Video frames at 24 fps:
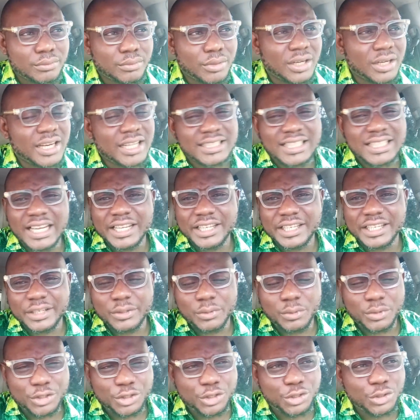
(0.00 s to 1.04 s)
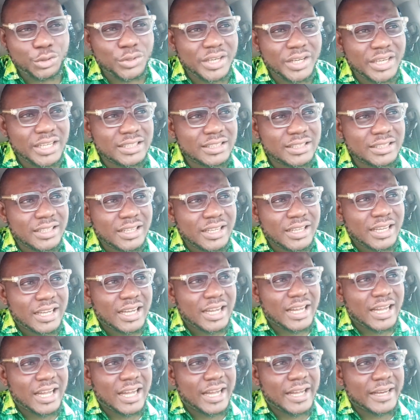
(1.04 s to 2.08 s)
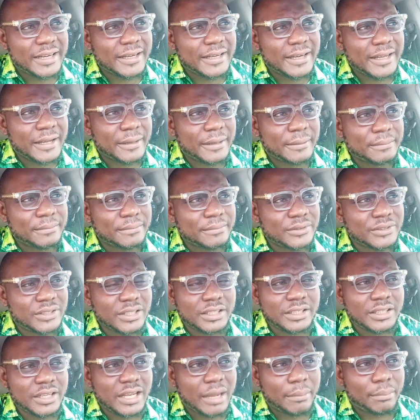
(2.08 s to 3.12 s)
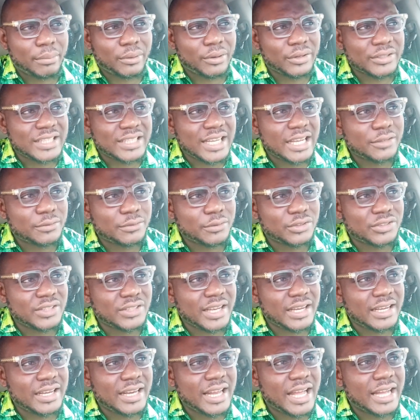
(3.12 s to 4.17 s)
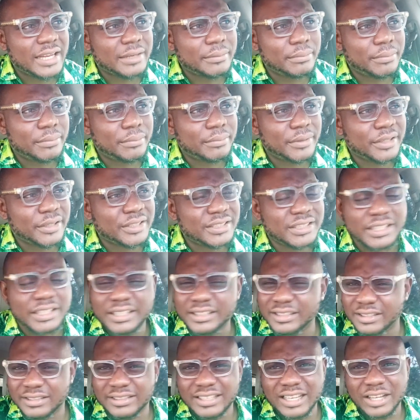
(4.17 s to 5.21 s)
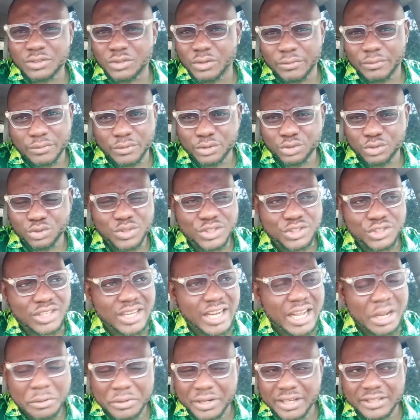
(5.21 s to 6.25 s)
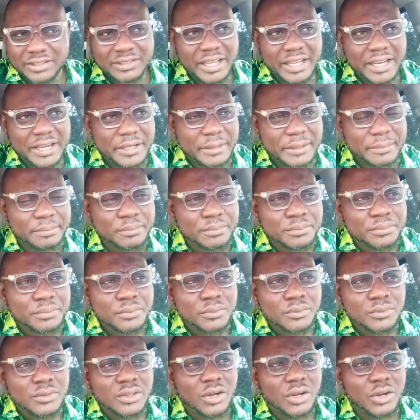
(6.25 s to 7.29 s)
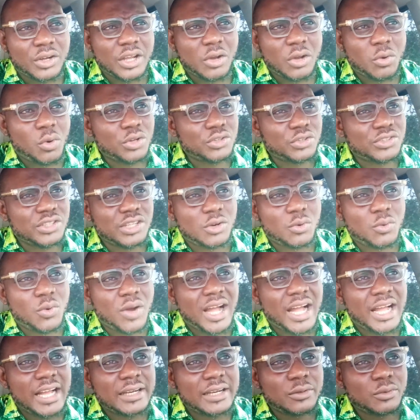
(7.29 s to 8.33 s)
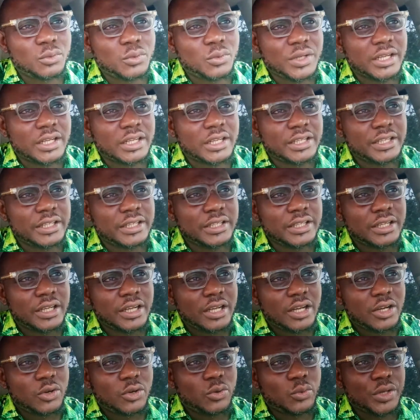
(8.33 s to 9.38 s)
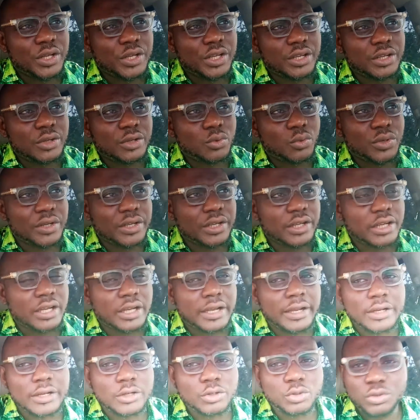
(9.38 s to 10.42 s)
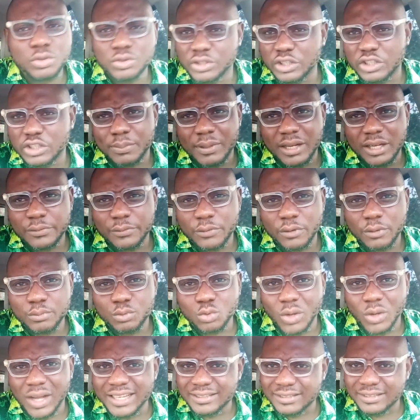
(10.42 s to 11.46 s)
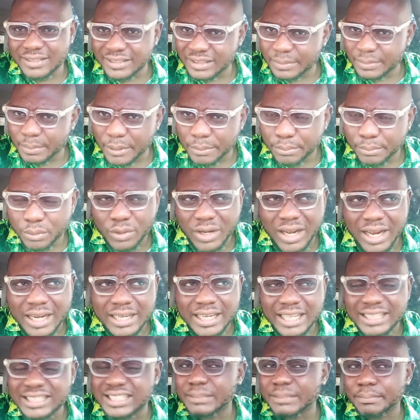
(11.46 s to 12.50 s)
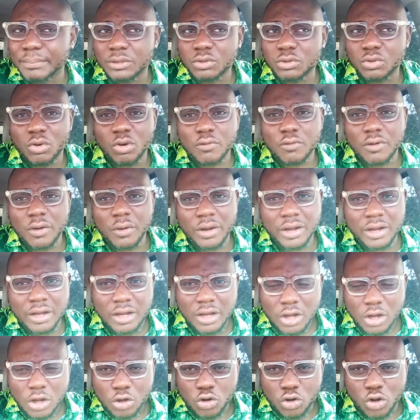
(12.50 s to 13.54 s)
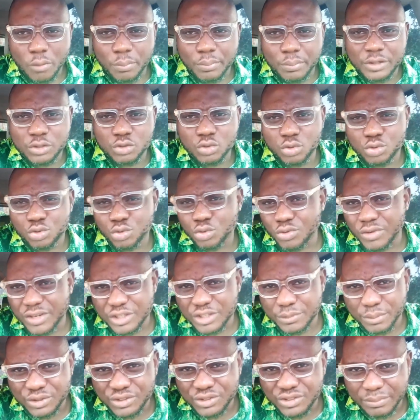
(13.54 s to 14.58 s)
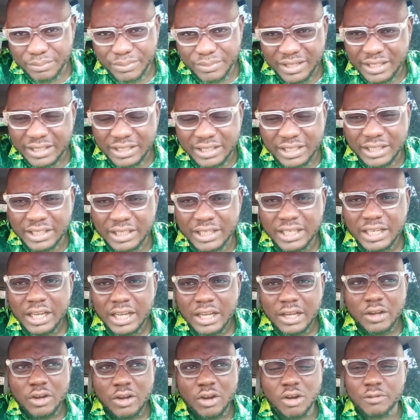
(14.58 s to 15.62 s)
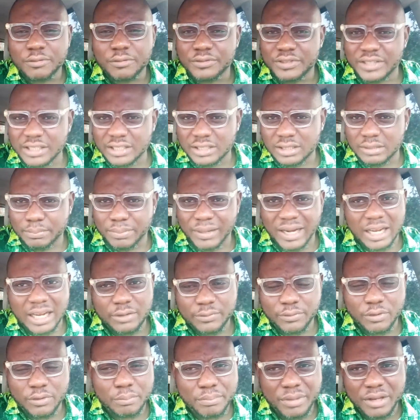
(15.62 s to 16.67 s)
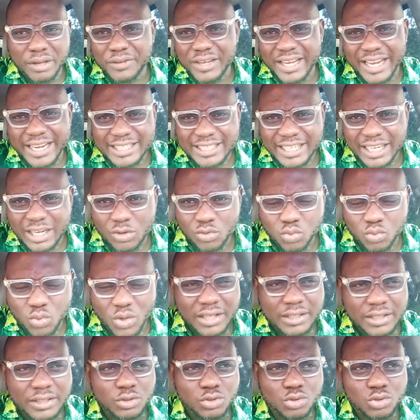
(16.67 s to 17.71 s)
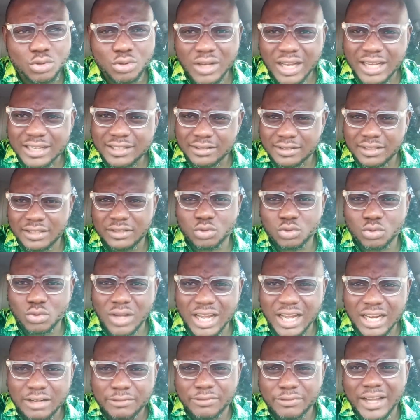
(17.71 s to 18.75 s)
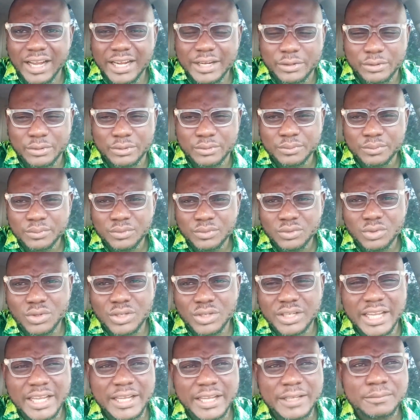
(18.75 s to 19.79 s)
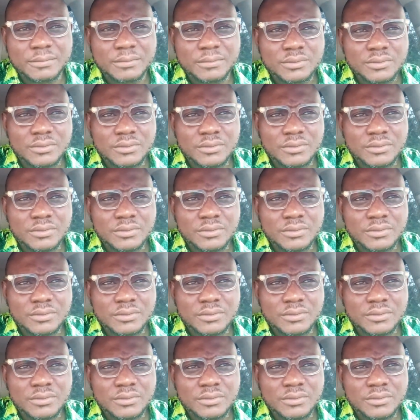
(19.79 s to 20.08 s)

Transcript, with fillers: But later he withdrew it and um, said he apologized for saying that. But it is out of frustration. I understand him. Okay, once in a while, we... We, we use this platform to assist people, and that is part of our corporate social responsibility of this platform, B V I Channel one, to assist, to add value, okay?